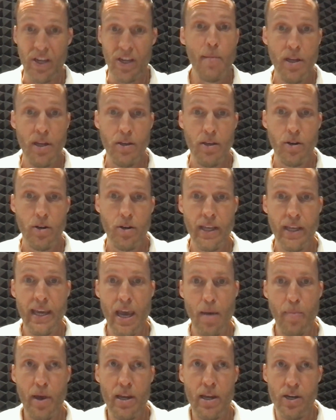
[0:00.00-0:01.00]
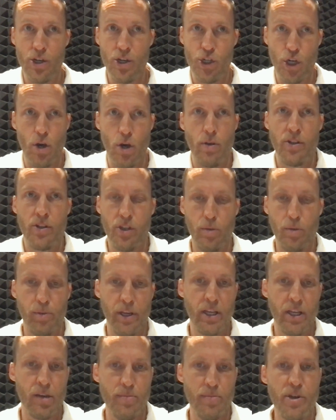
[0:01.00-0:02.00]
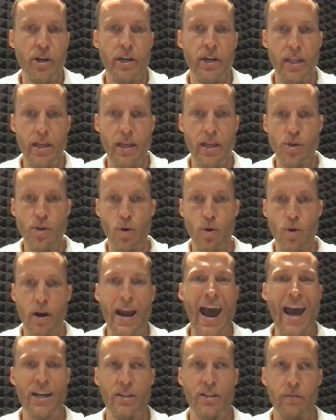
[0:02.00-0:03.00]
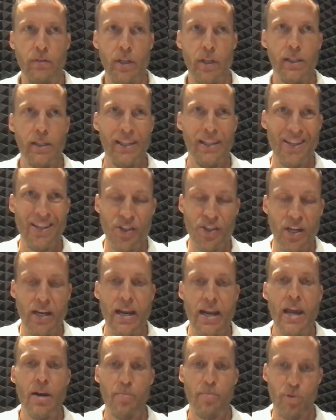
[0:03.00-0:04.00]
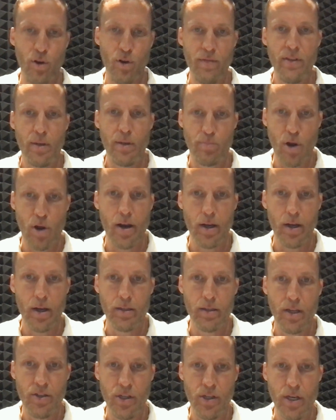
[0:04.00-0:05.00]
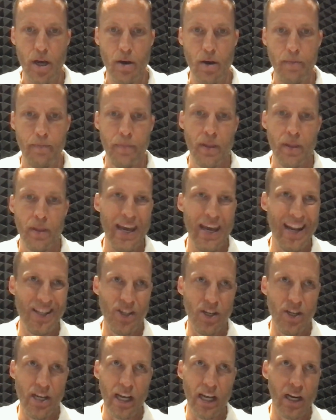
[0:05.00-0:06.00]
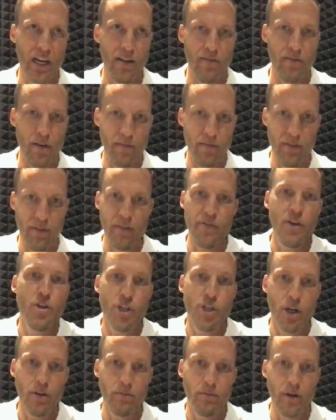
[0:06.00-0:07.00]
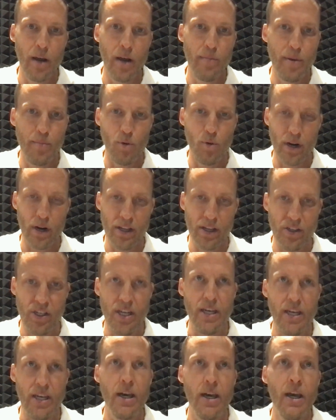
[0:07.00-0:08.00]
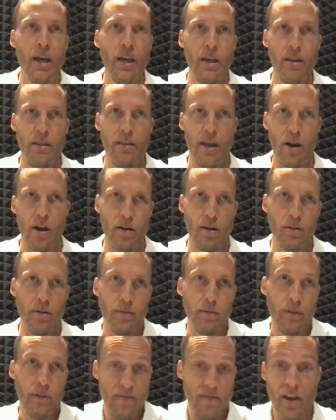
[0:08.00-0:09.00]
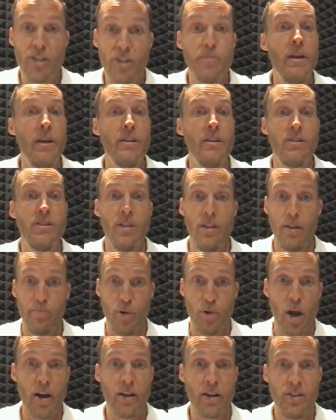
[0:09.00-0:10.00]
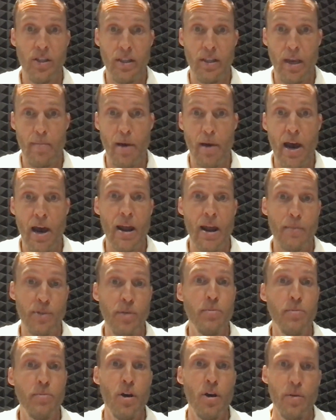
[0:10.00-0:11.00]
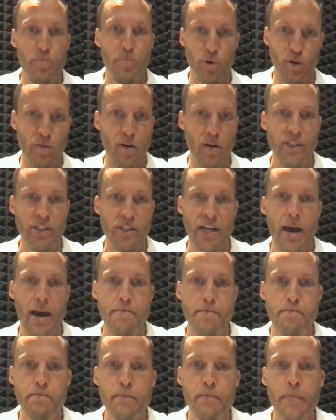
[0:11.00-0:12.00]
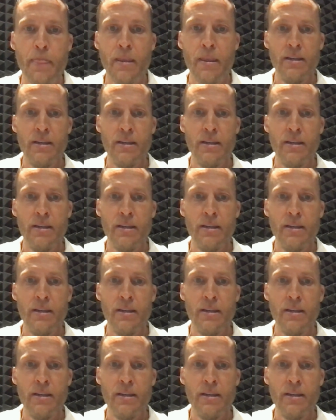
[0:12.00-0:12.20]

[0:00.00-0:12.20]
with excitement during the campaign and show the Sumoling community that you are actively listening and improving the product as you go. And it's indicative of the future, right? People want to see their investments and the products that they buy on AppSumo improve over time.